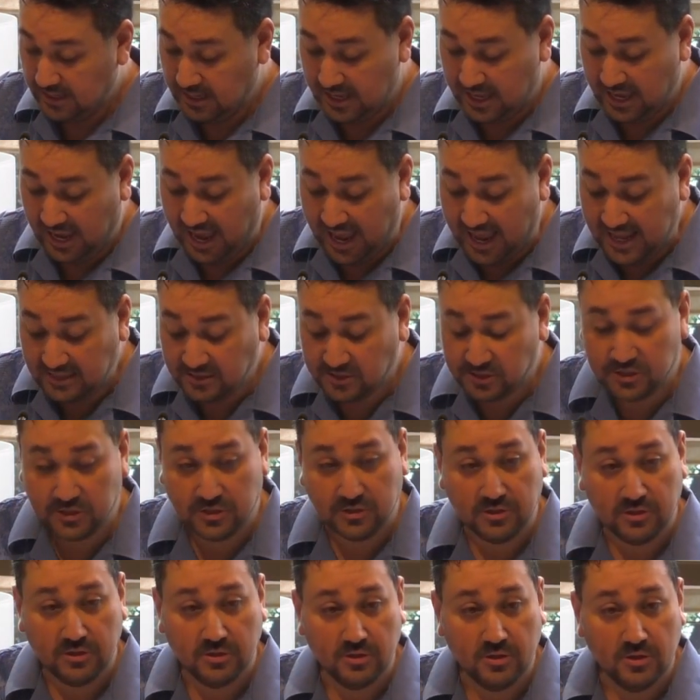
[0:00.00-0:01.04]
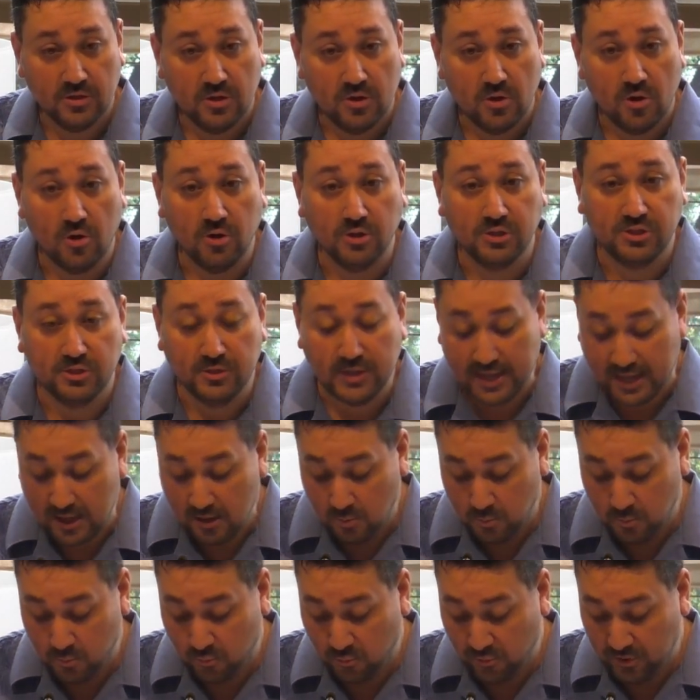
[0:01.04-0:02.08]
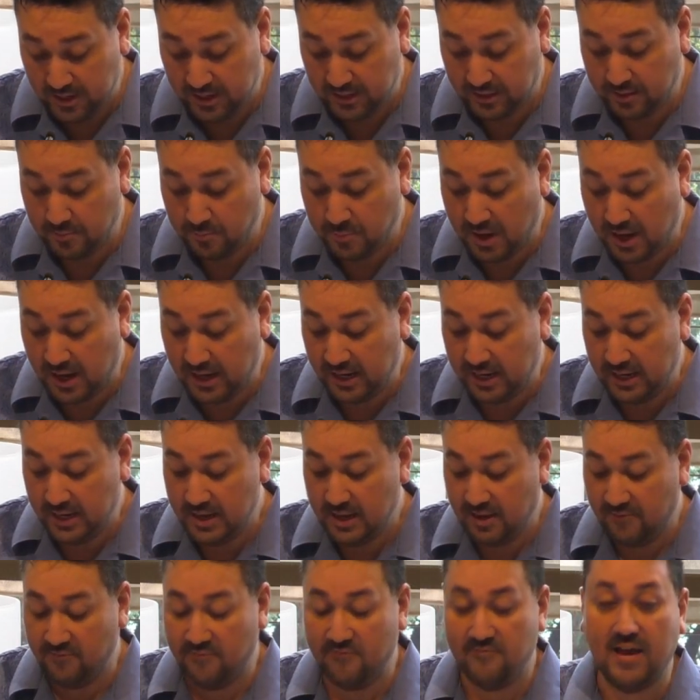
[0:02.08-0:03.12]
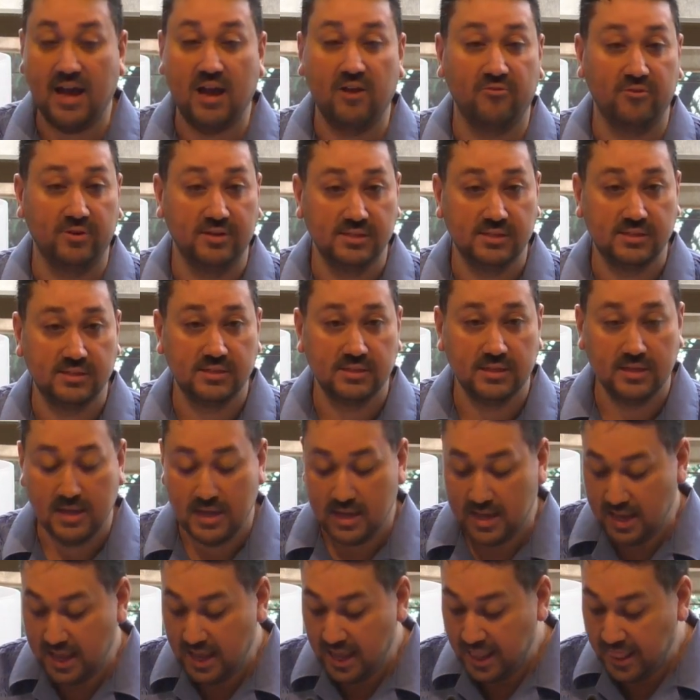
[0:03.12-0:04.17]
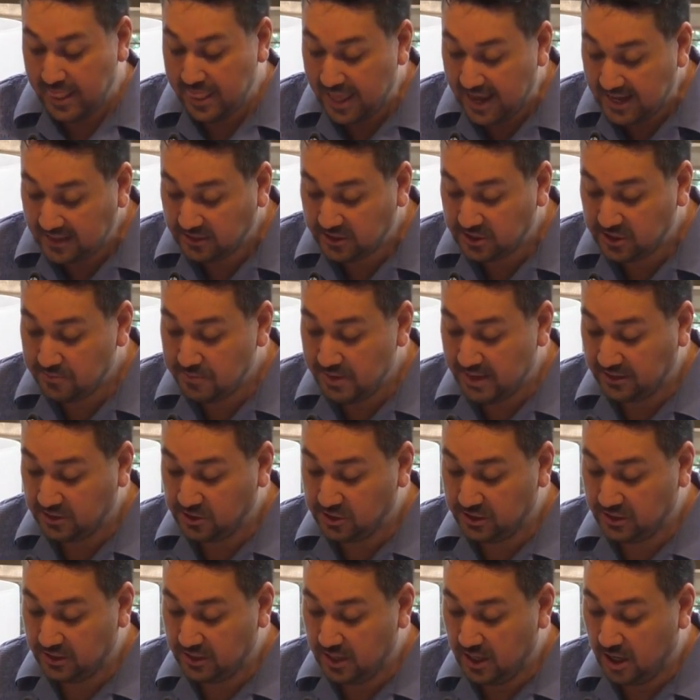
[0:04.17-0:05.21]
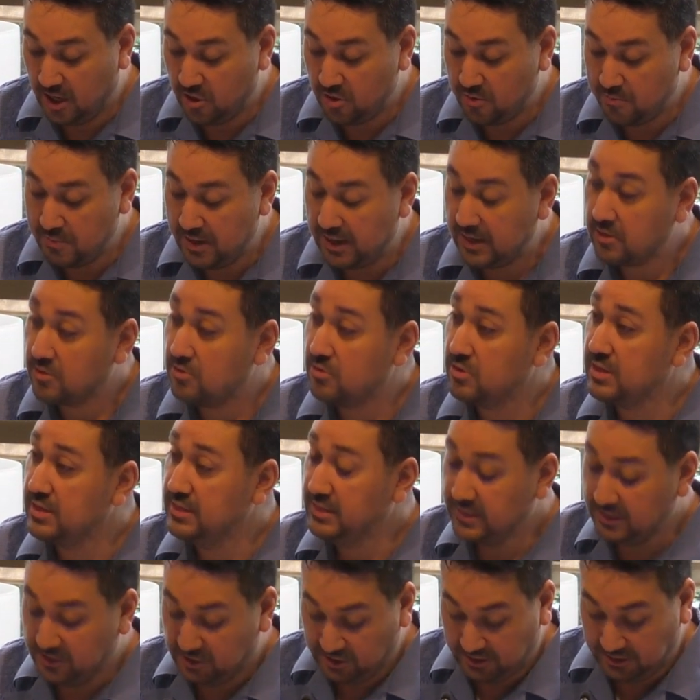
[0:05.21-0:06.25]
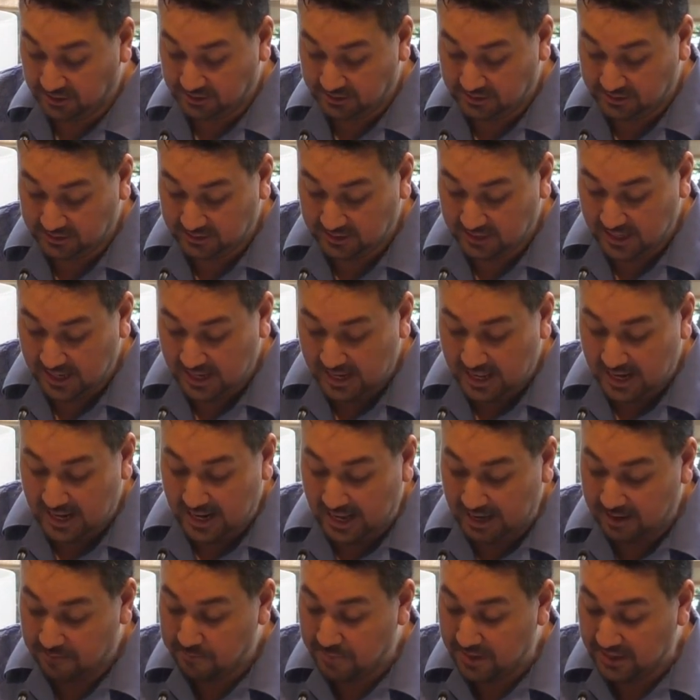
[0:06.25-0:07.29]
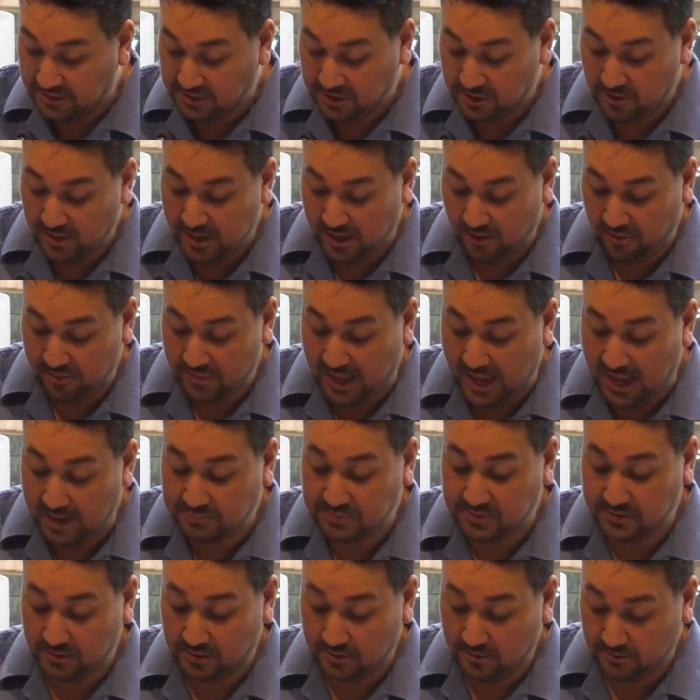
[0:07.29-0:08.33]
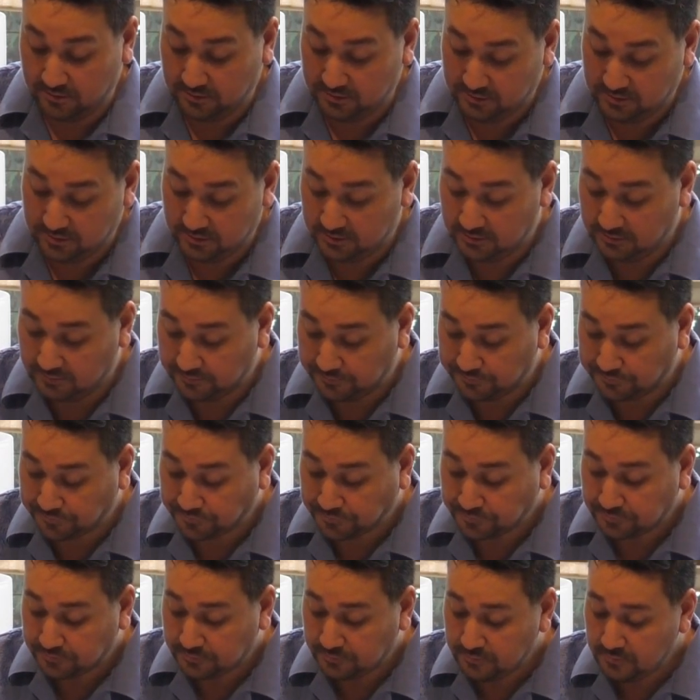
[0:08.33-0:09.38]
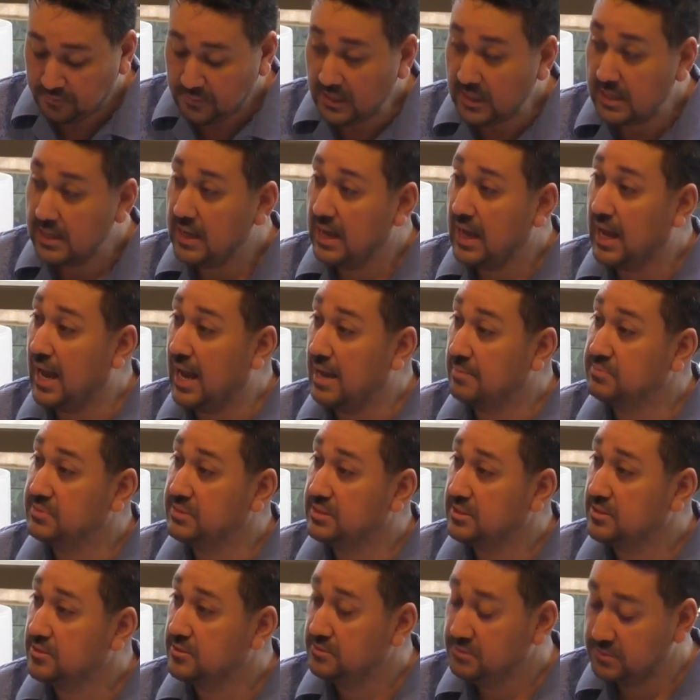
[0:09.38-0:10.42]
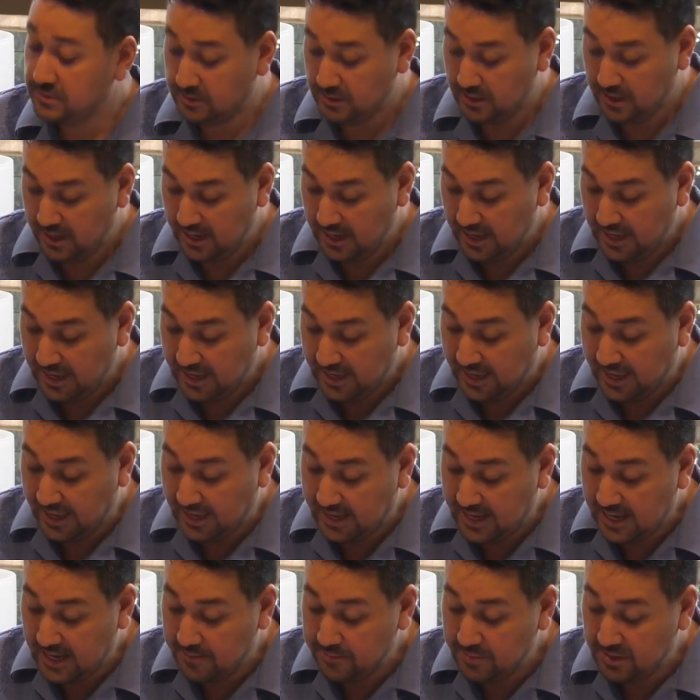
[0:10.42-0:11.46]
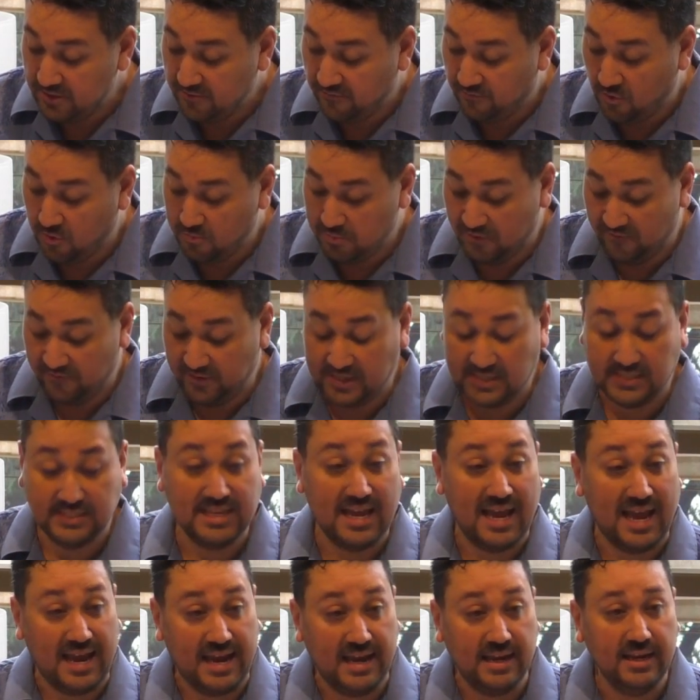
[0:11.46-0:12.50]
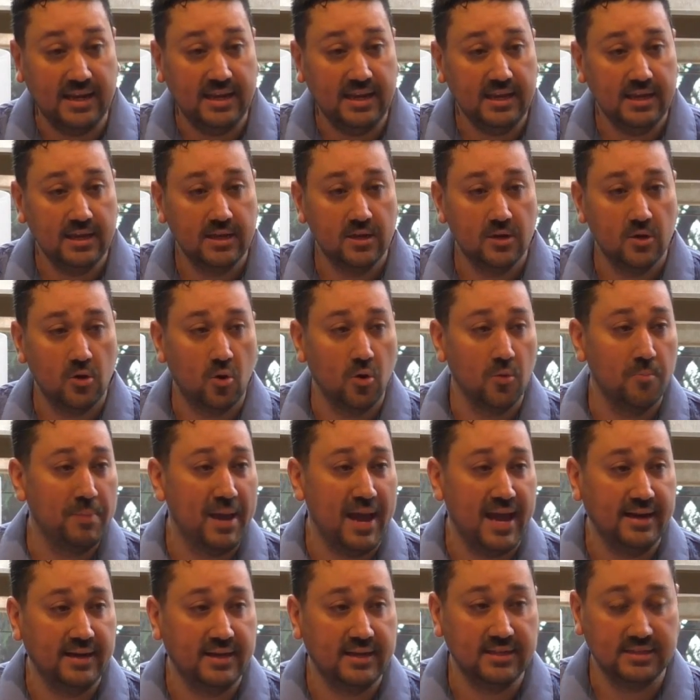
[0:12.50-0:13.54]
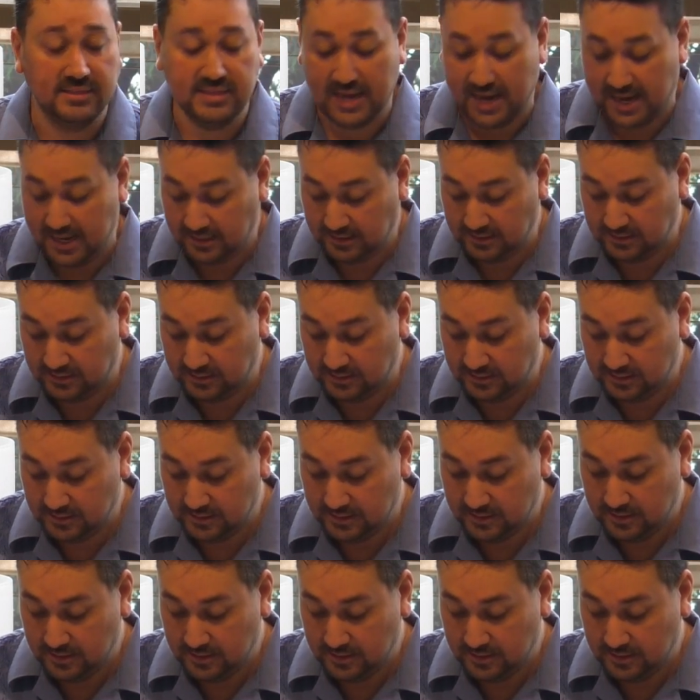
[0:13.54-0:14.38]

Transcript: cancer, or to help rid the body of a virus, not to mention other medical conditions like mental health obstacles. Obstacles can come in the form of anxiety or panic attacks,